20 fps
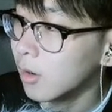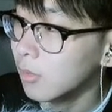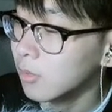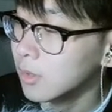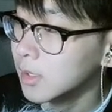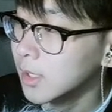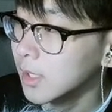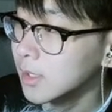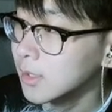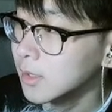
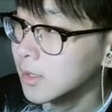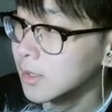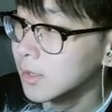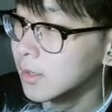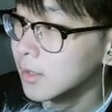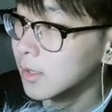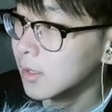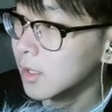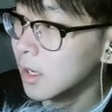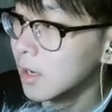We're
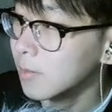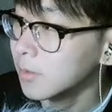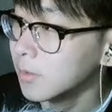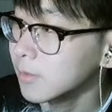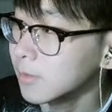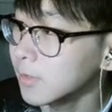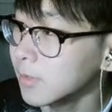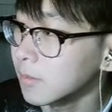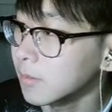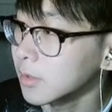testing a
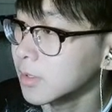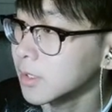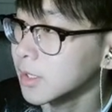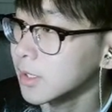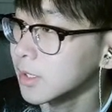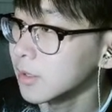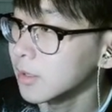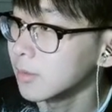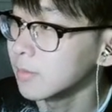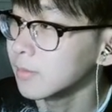couple of numbers
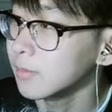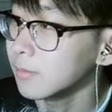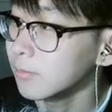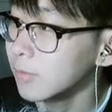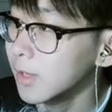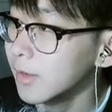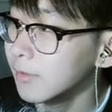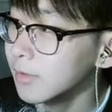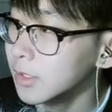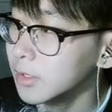here.
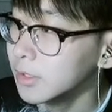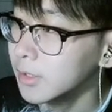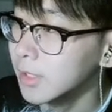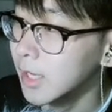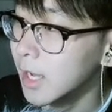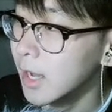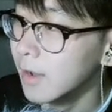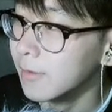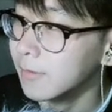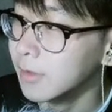We actually
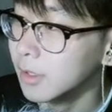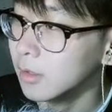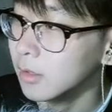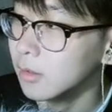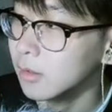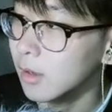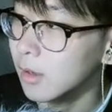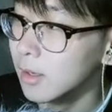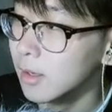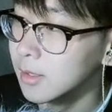have a
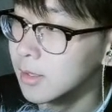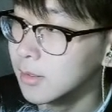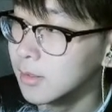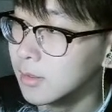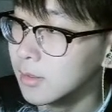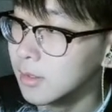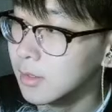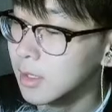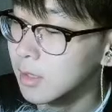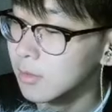clock
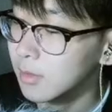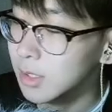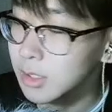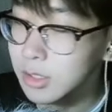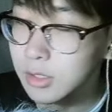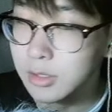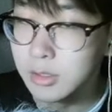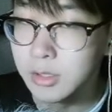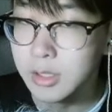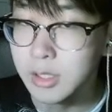
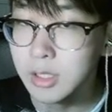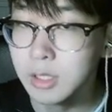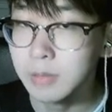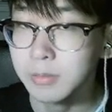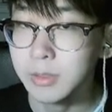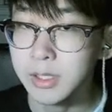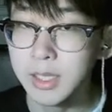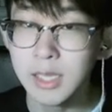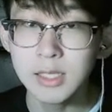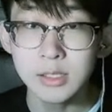register here,
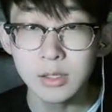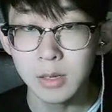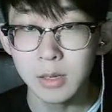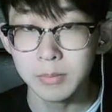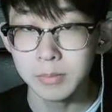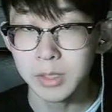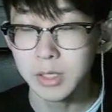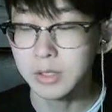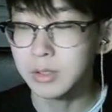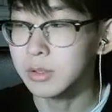but that's
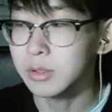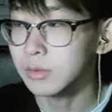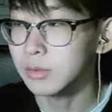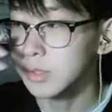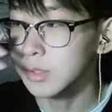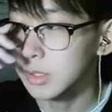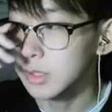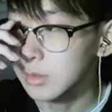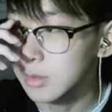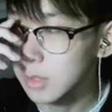not being
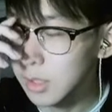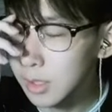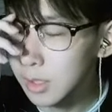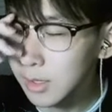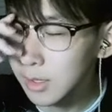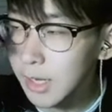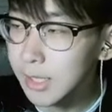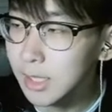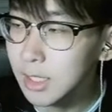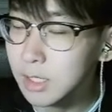used
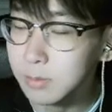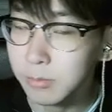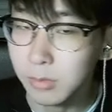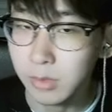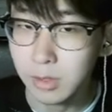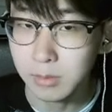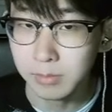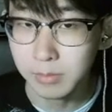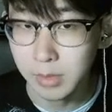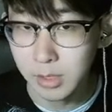at this
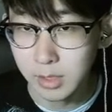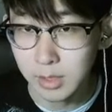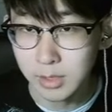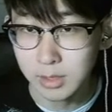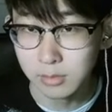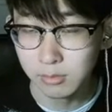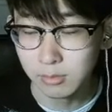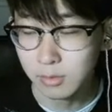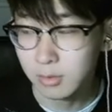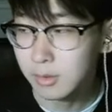point
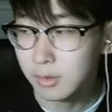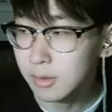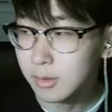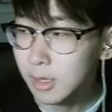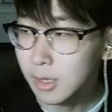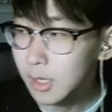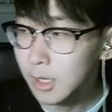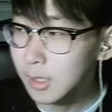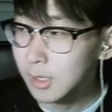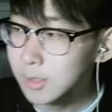because we're
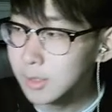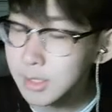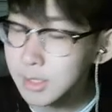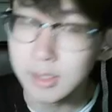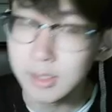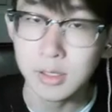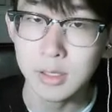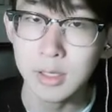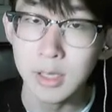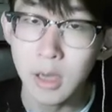
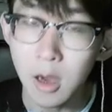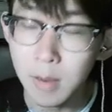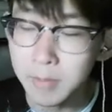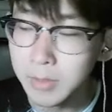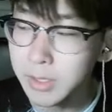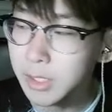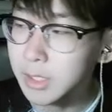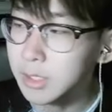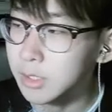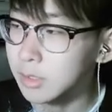testing the
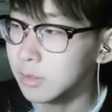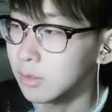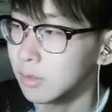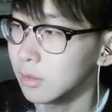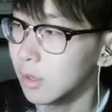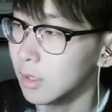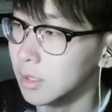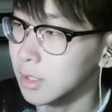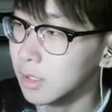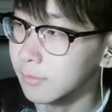combinational
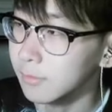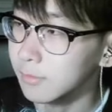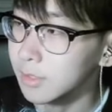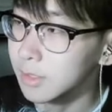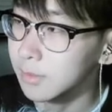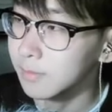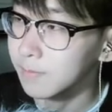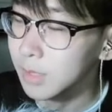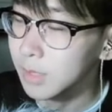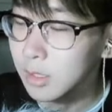logic of
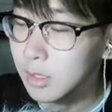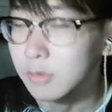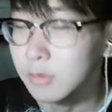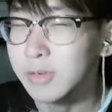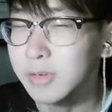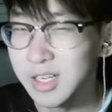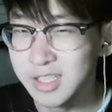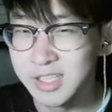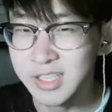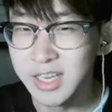it.
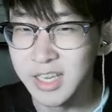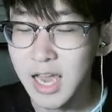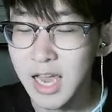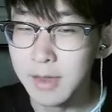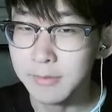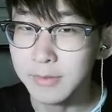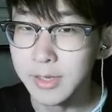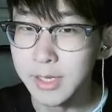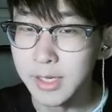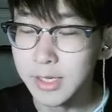We actually
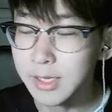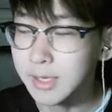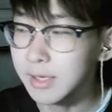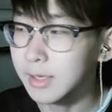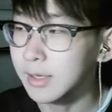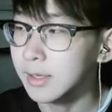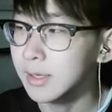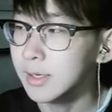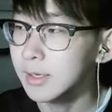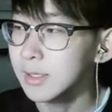have
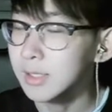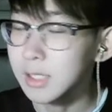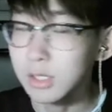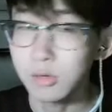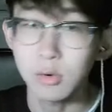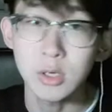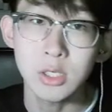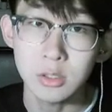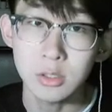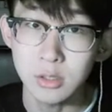a
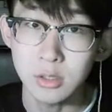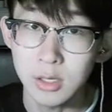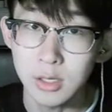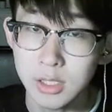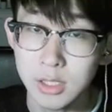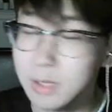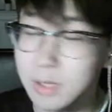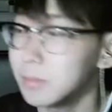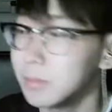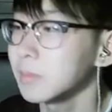sequential
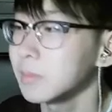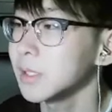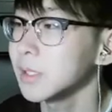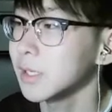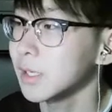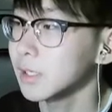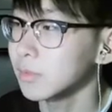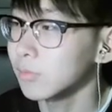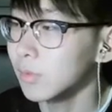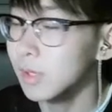logic
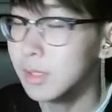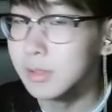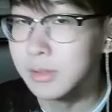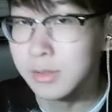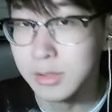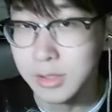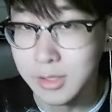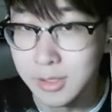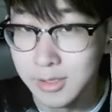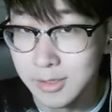implemented as well
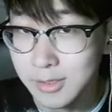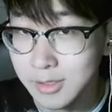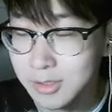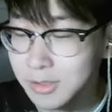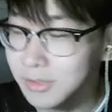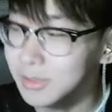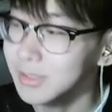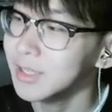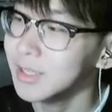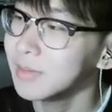using
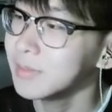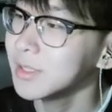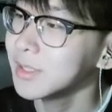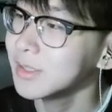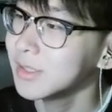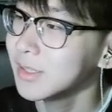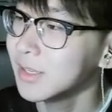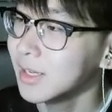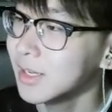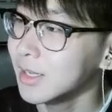conditional
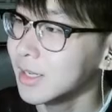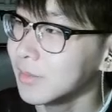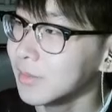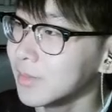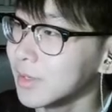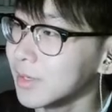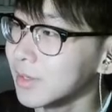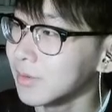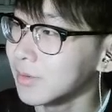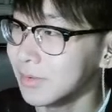statements,
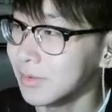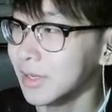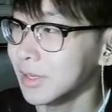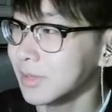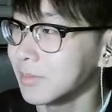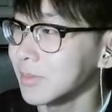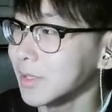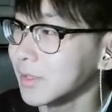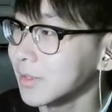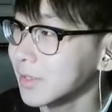but we're
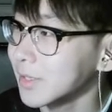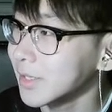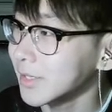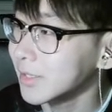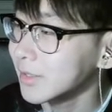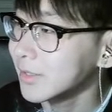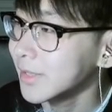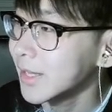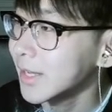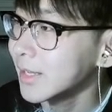not going to be looking
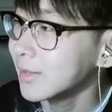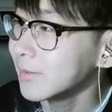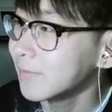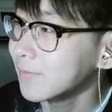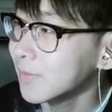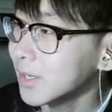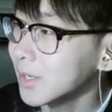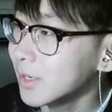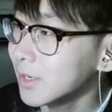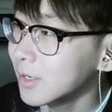into that.
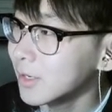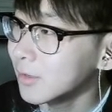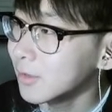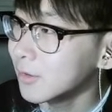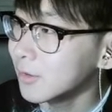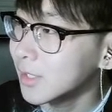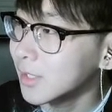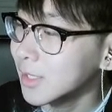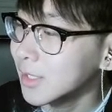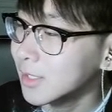
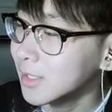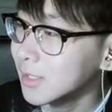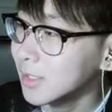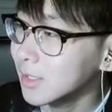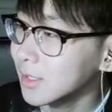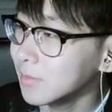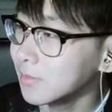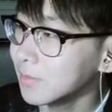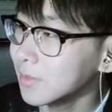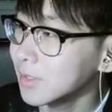We're
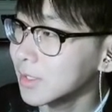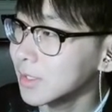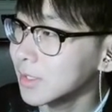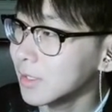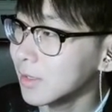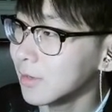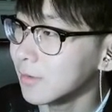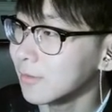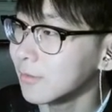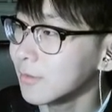testing inputs
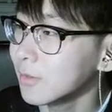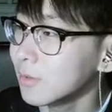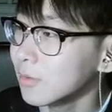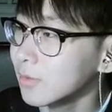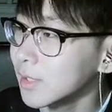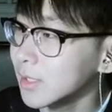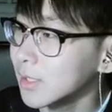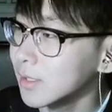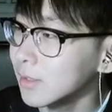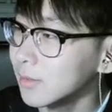of
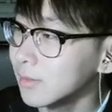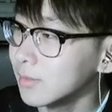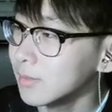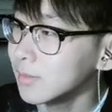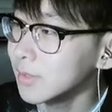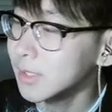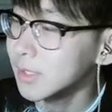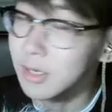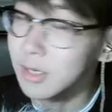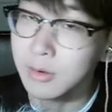3,
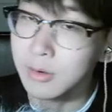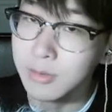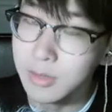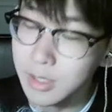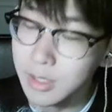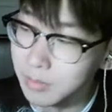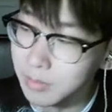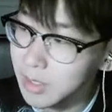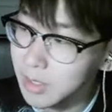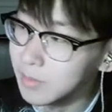0,
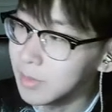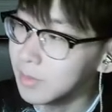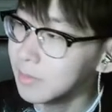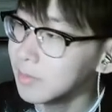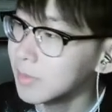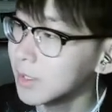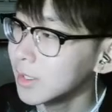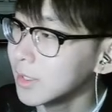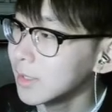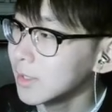the
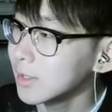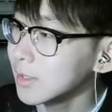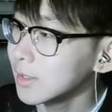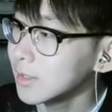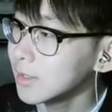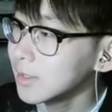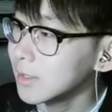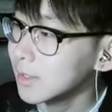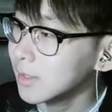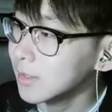minimum,
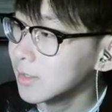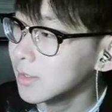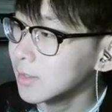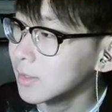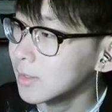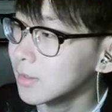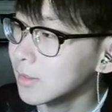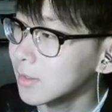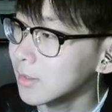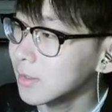
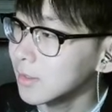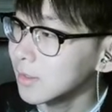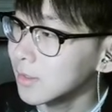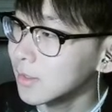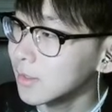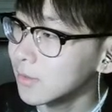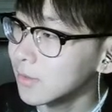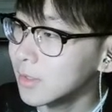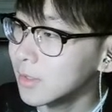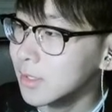6,
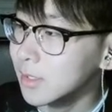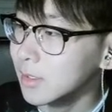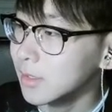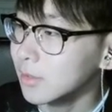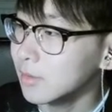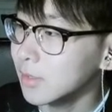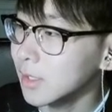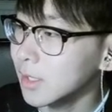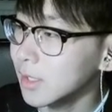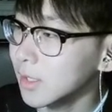
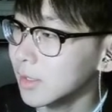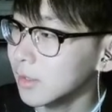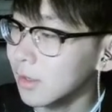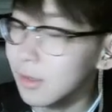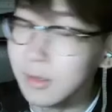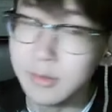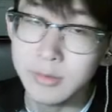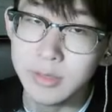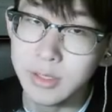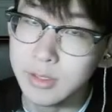3609,
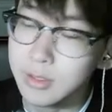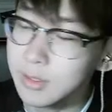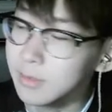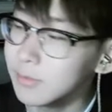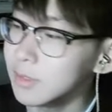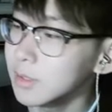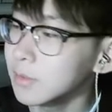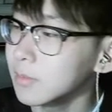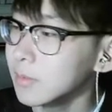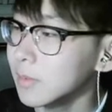all of these
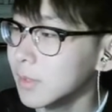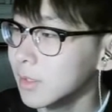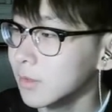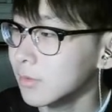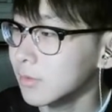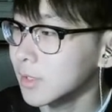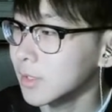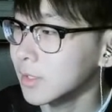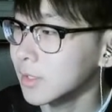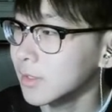divisible by
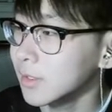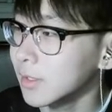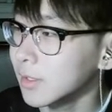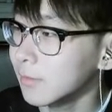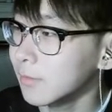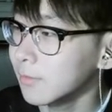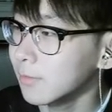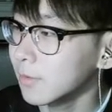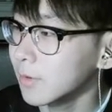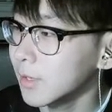3,
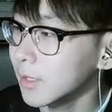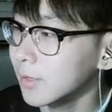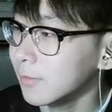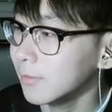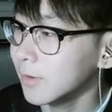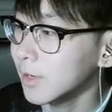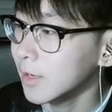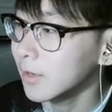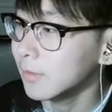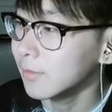
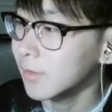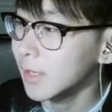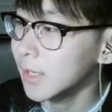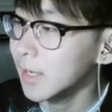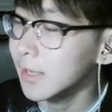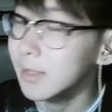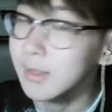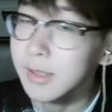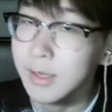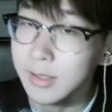7485,
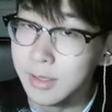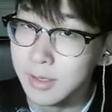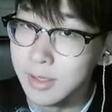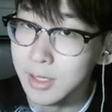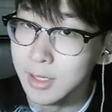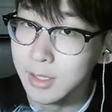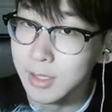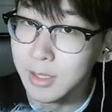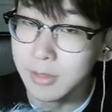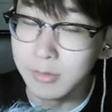and
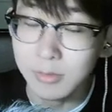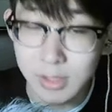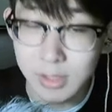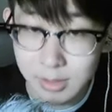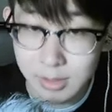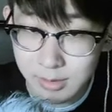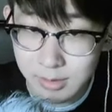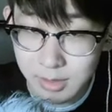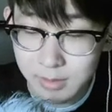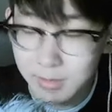9999,
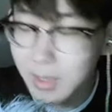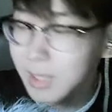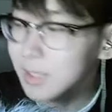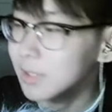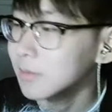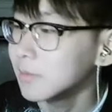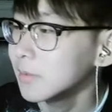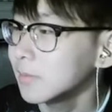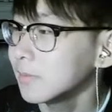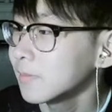which is the
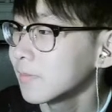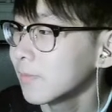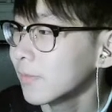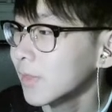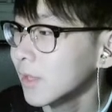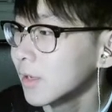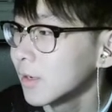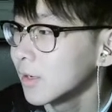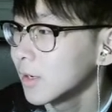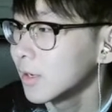maximum.
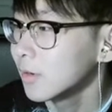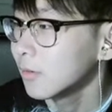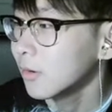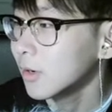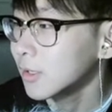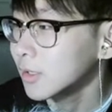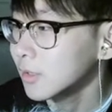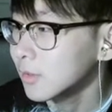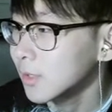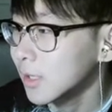We're
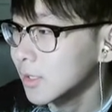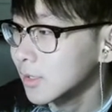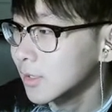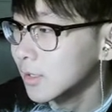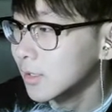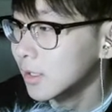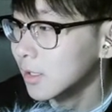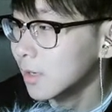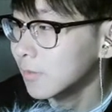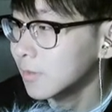also
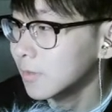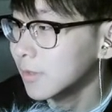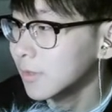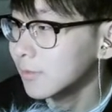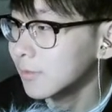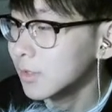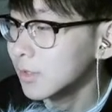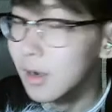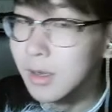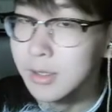testing a couple
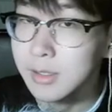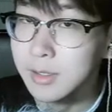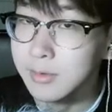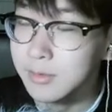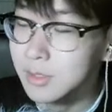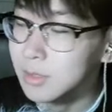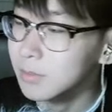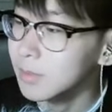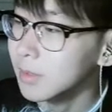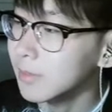of
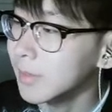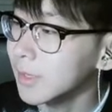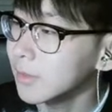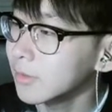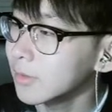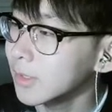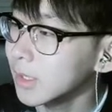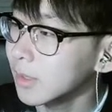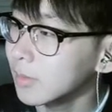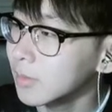non-divisible by
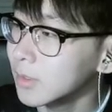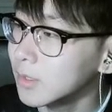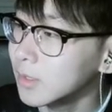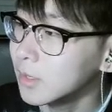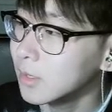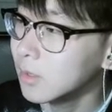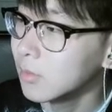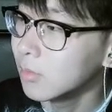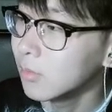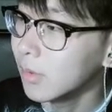3
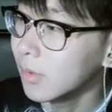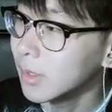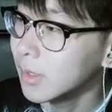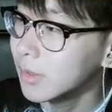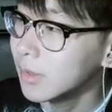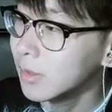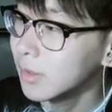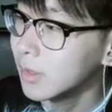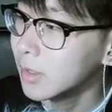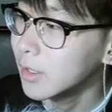numbers,
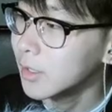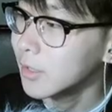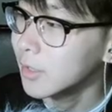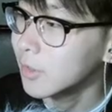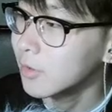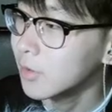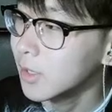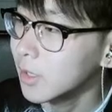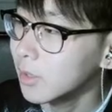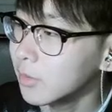1,
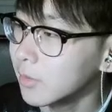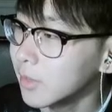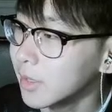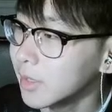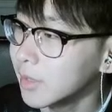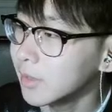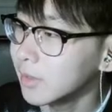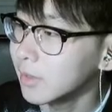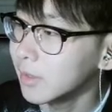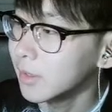
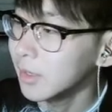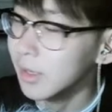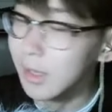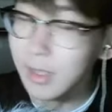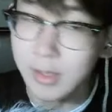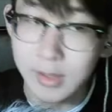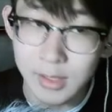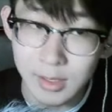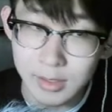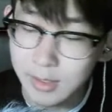301,
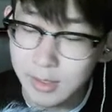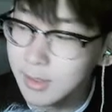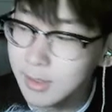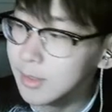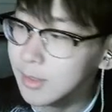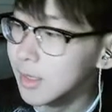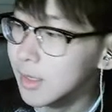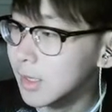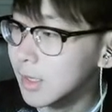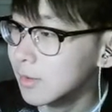and
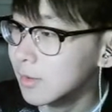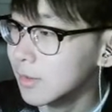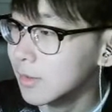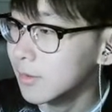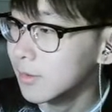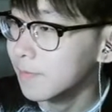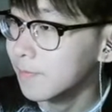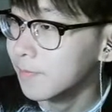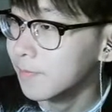9998.